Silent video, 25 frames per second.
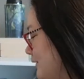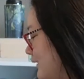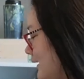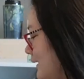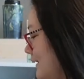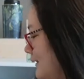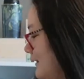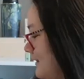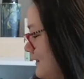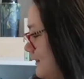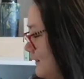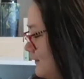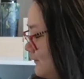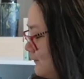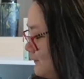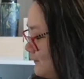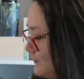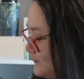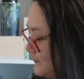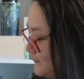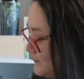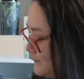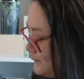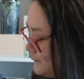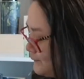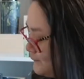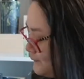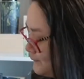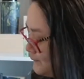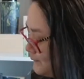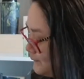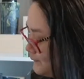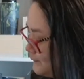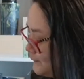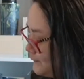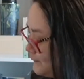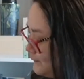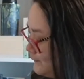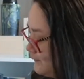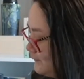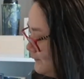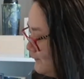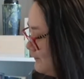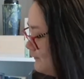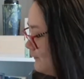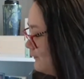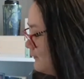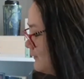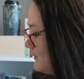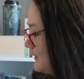And then also
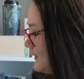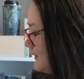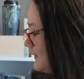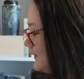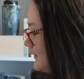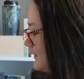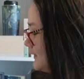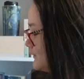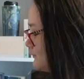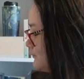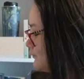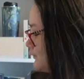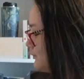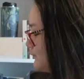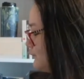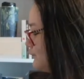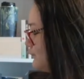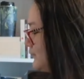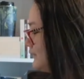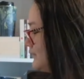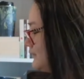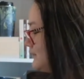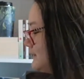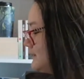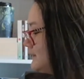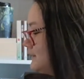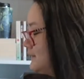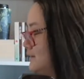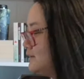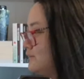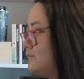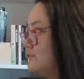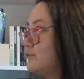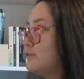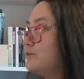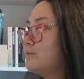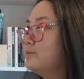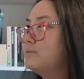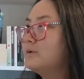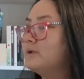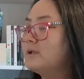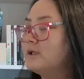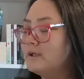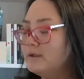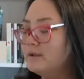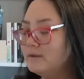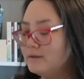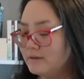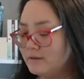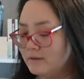this one, which is from
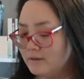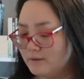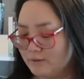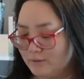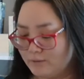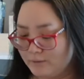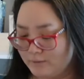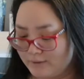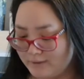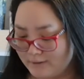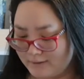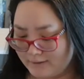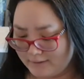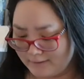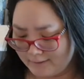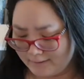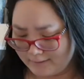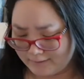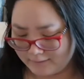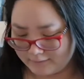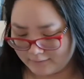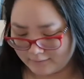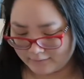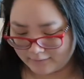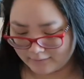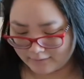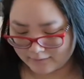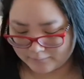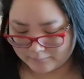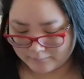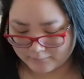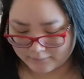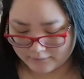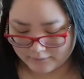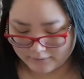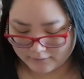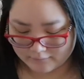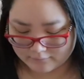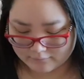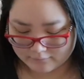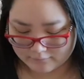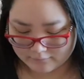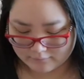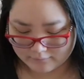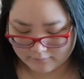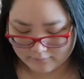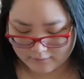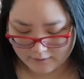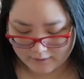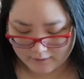1929, I believe.
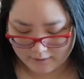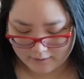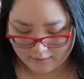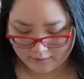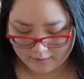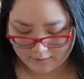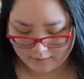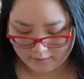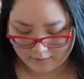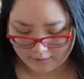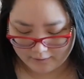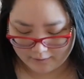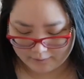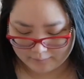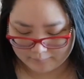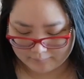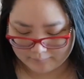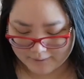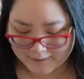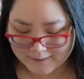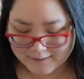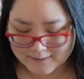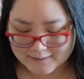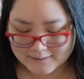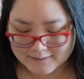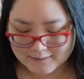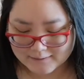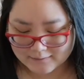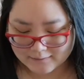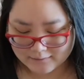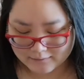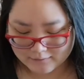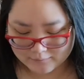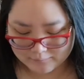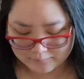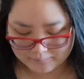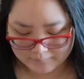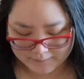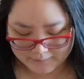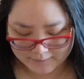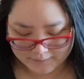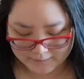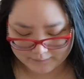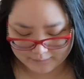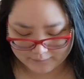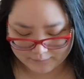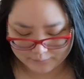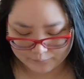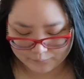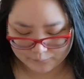It is a little
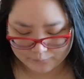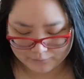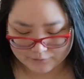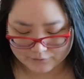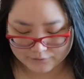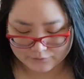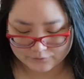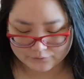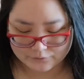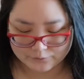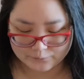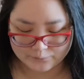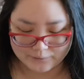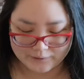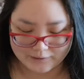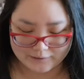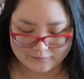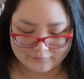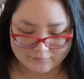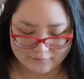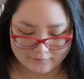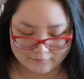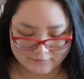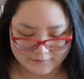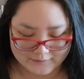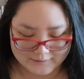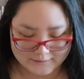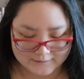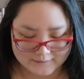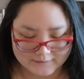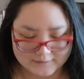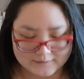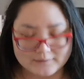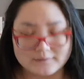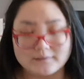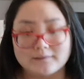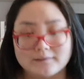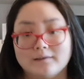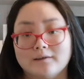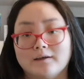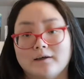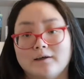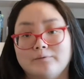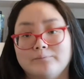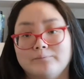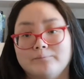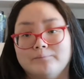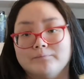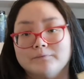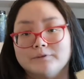bit worse for wear. There is
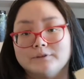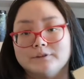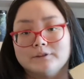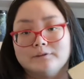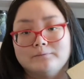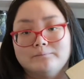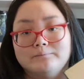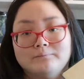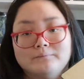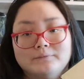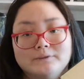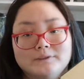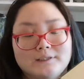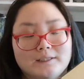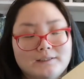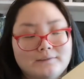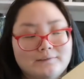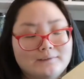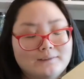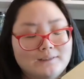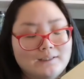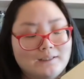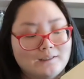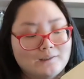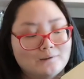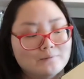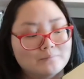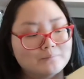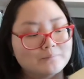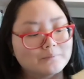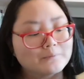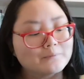some sellotape